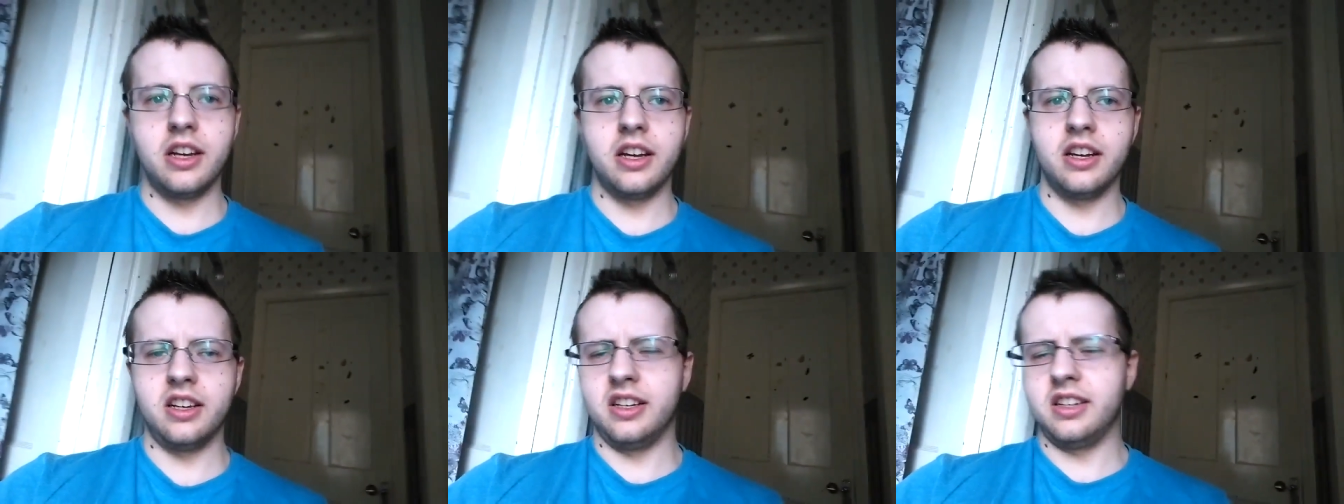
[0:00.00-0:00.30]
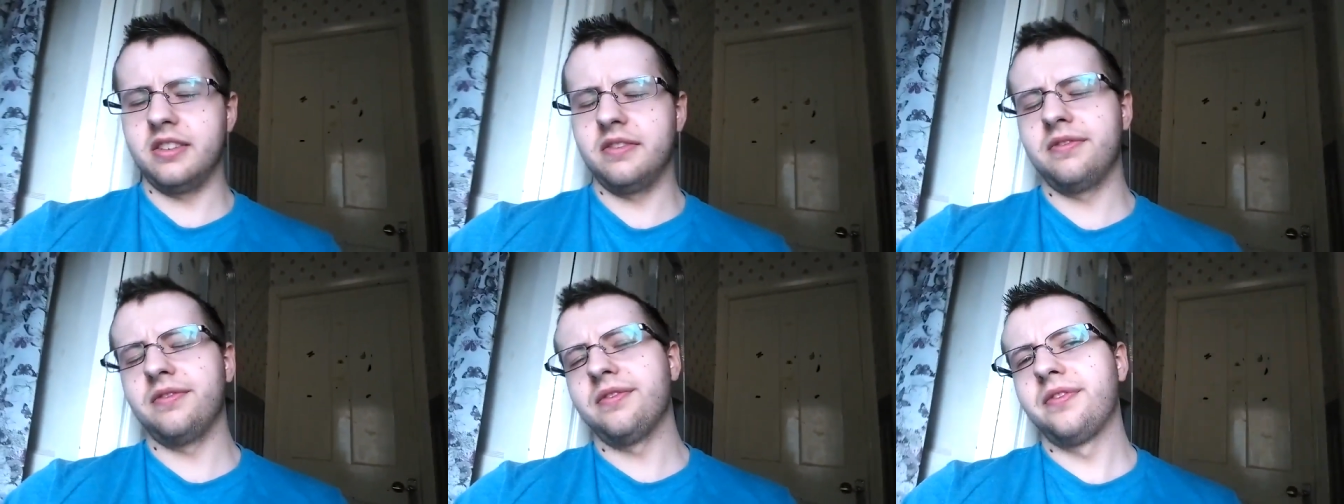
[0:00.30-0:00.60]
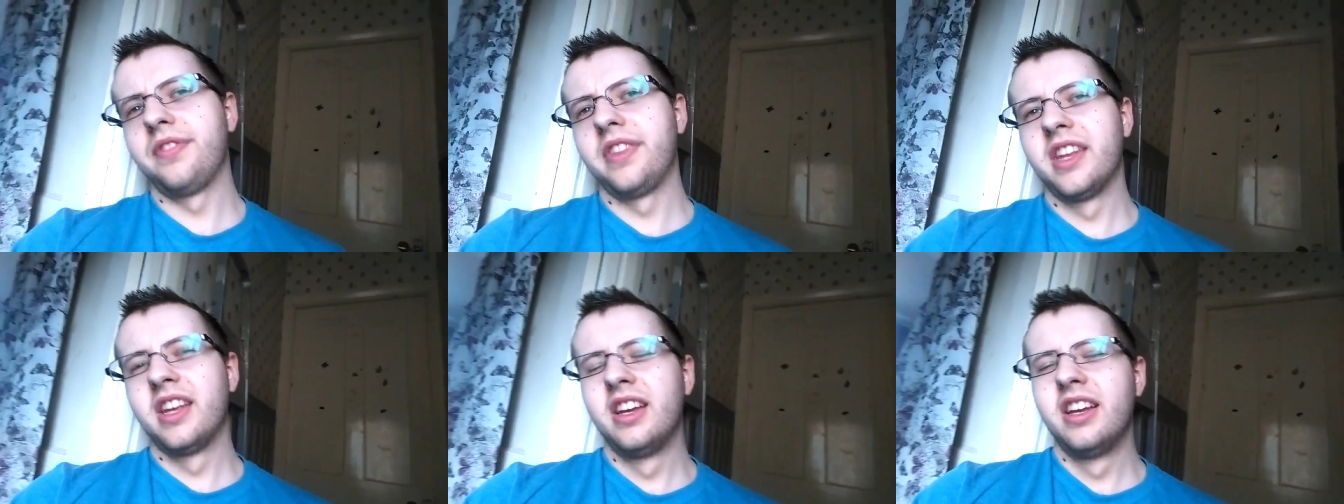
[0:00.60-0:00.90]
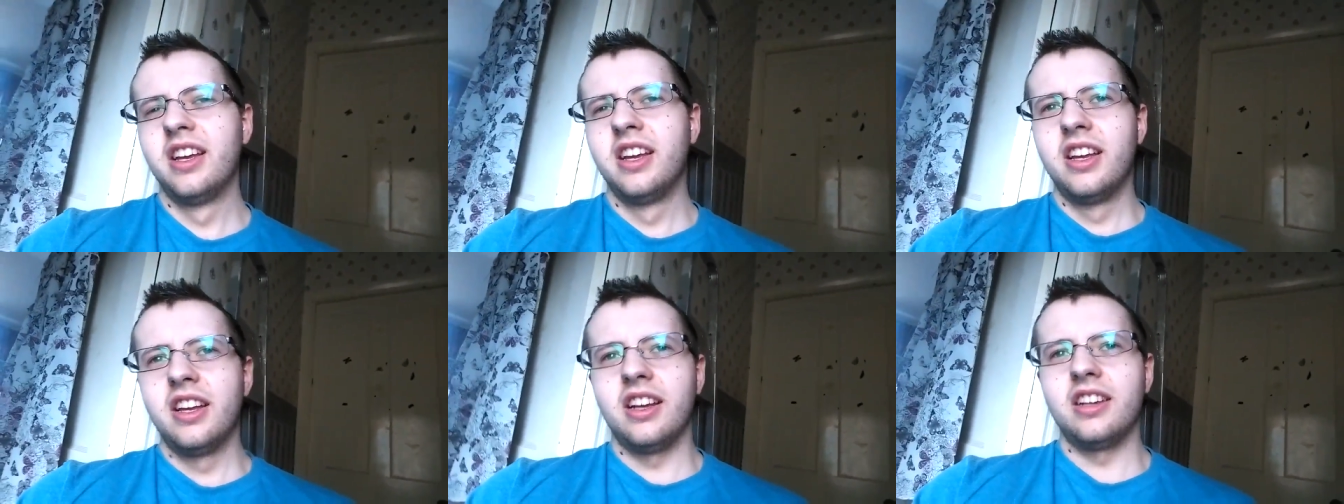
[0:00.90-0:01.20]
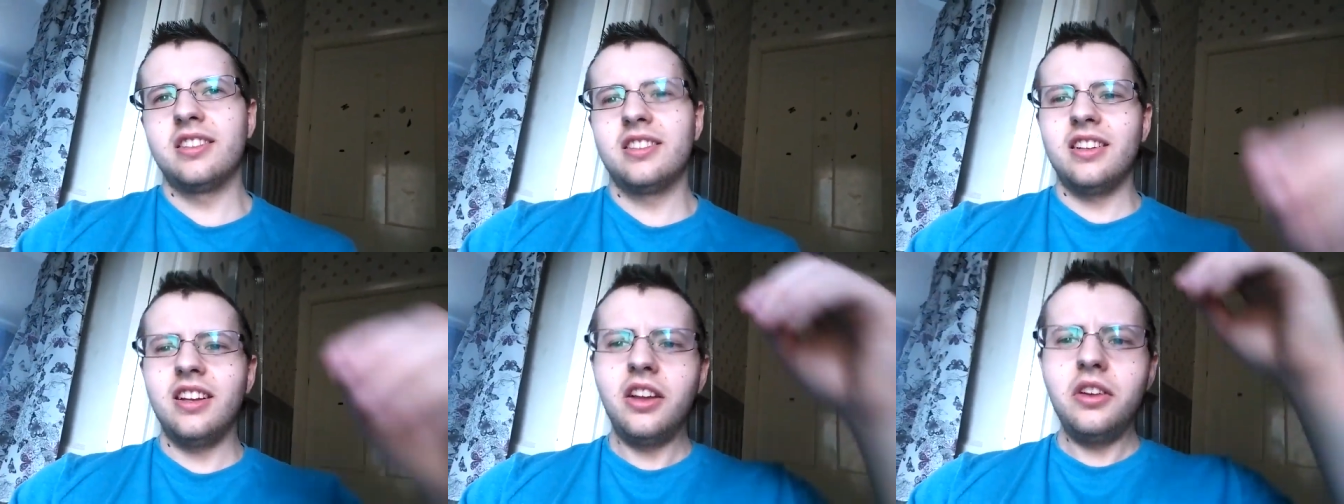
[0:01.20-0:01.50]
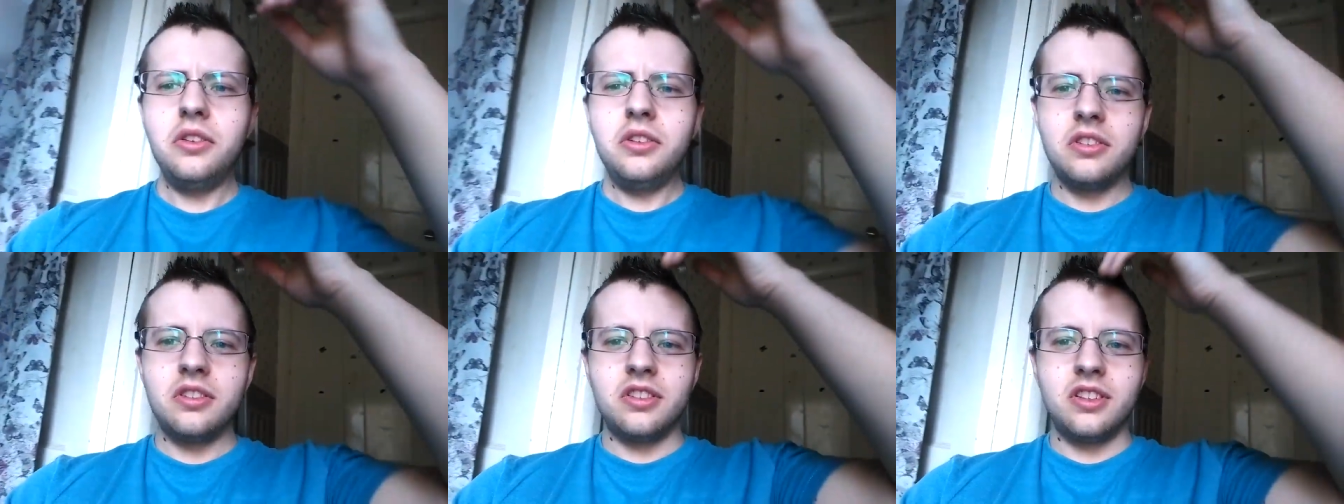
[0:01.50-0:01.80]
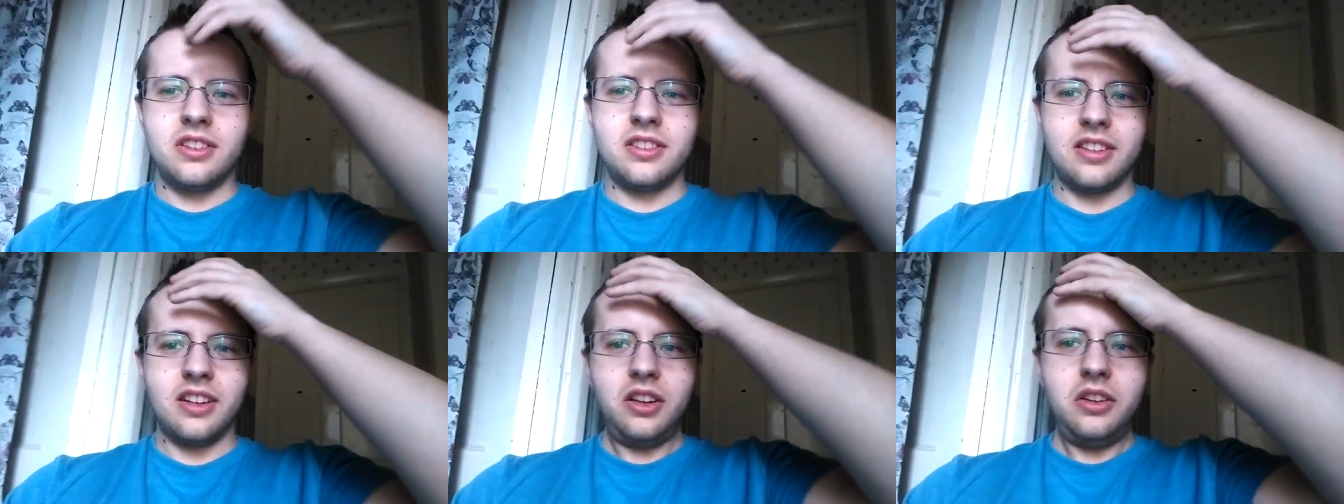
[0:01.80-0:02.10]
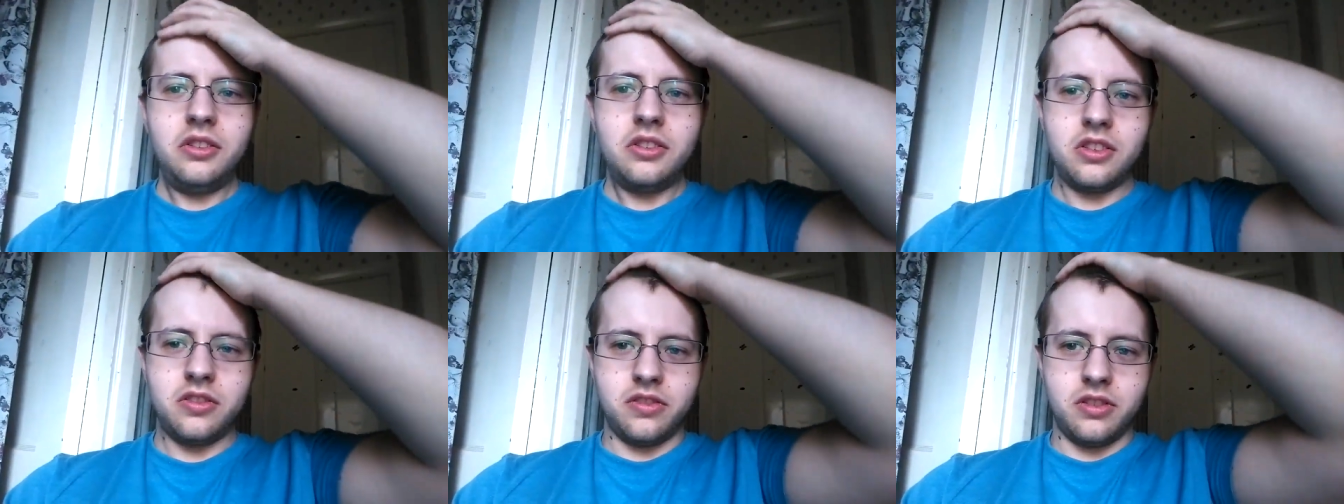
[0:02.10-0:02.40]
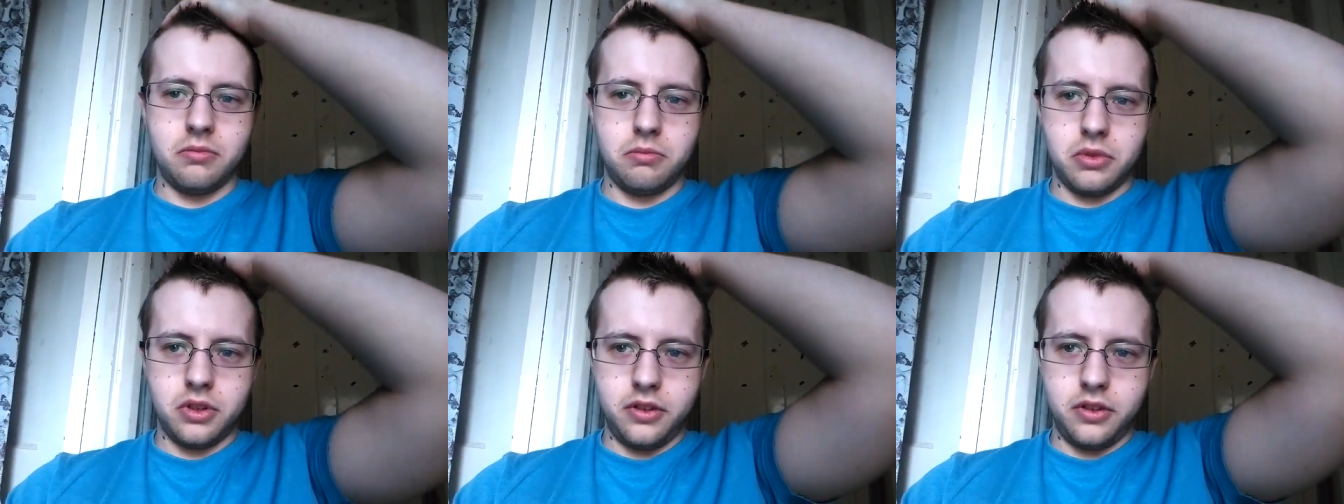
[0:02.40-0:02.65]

Um, there's lo- there's loads of them,